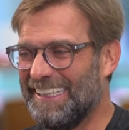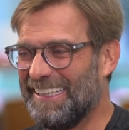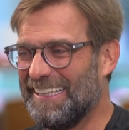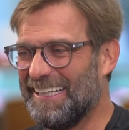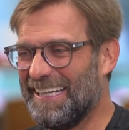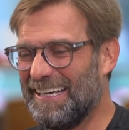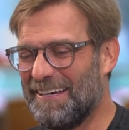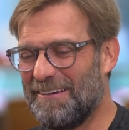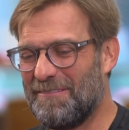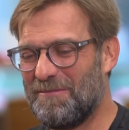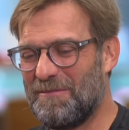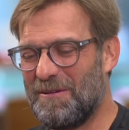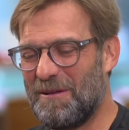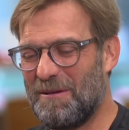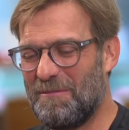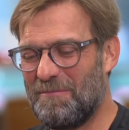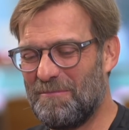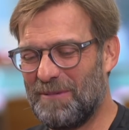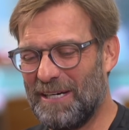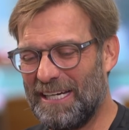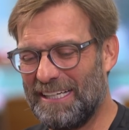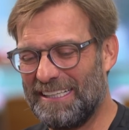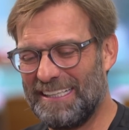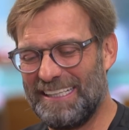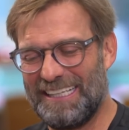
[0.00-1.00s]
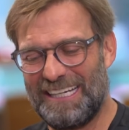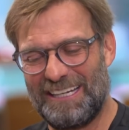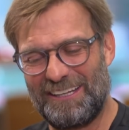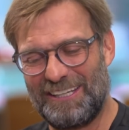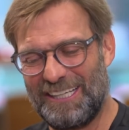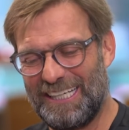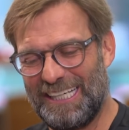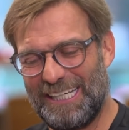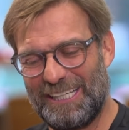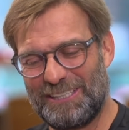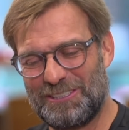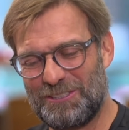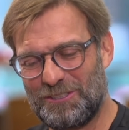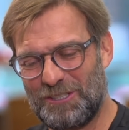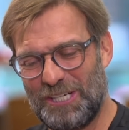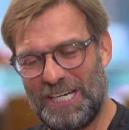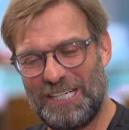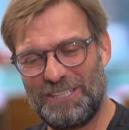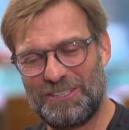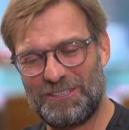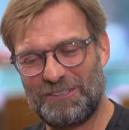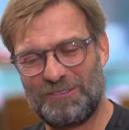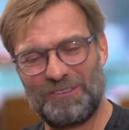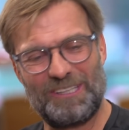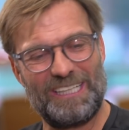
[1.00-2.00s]
But nothing else
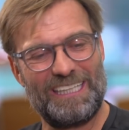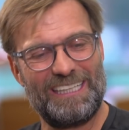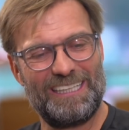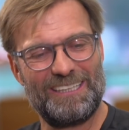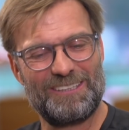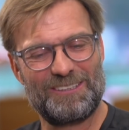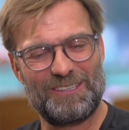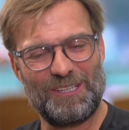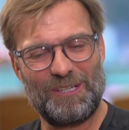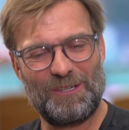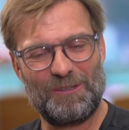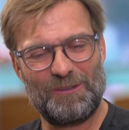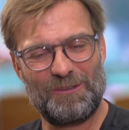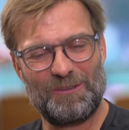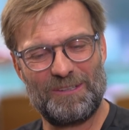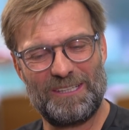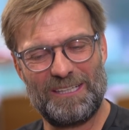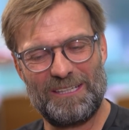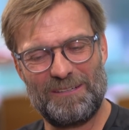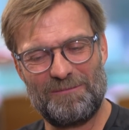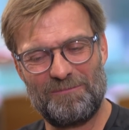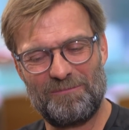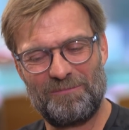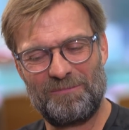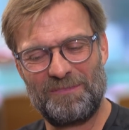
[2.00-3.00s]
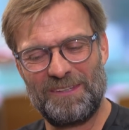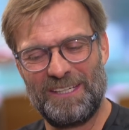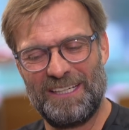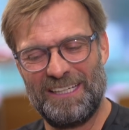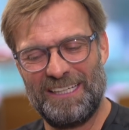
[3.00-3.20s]
changed, really. So